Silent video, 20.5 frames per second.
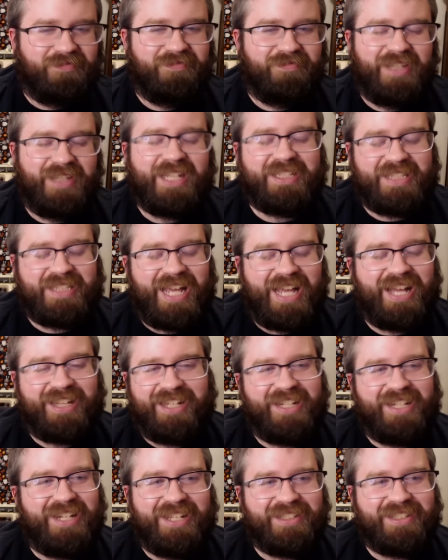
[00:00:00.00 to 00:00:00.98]
around. Exactly,
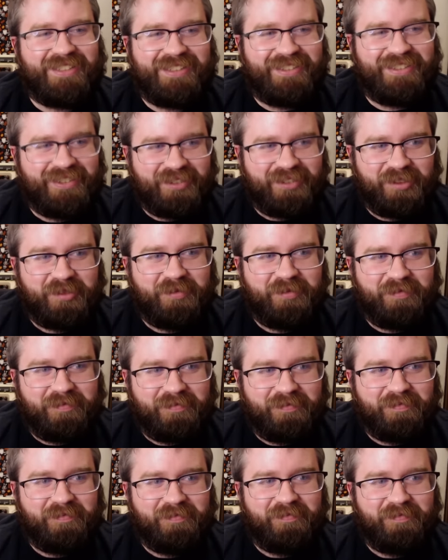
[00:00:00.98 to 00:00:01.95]
it doesn't. That's a fair
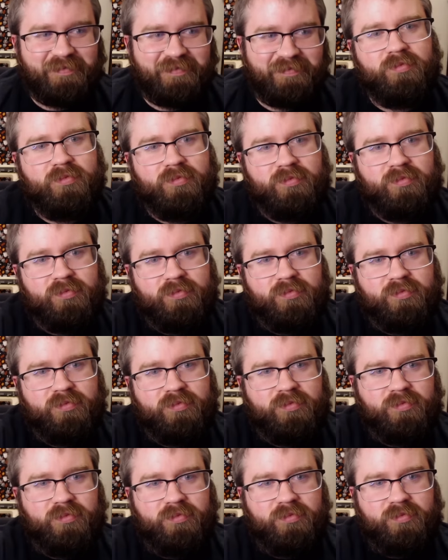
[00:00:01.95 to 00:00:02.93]
criticism. You
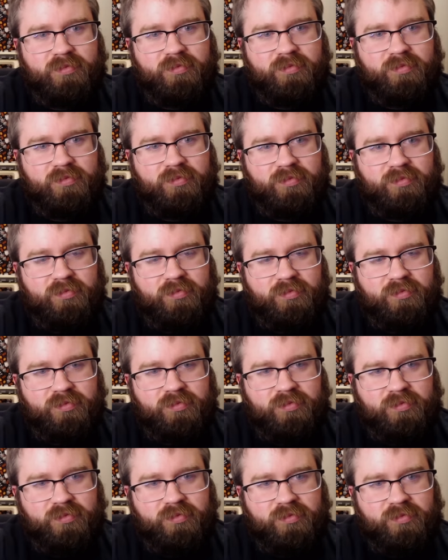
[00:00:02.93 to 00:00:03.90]
traveled into
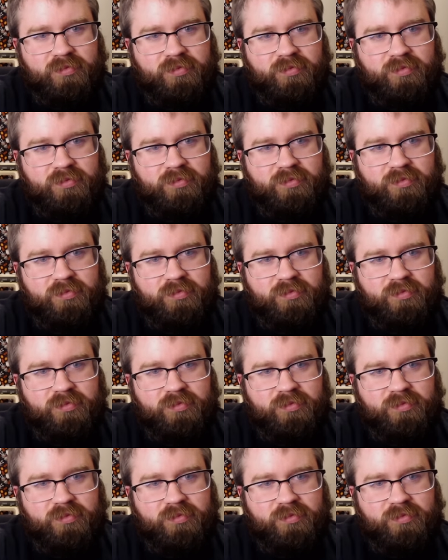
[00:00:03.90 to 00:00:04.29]
cross time.